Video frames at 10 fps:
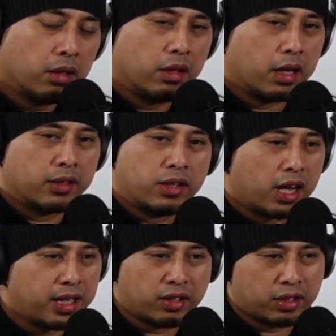Now, it's
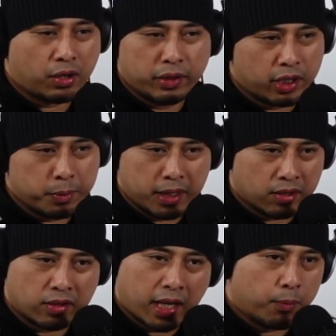not necessarily going to be the
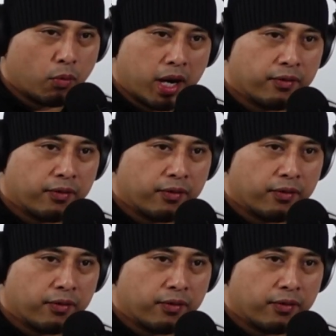same way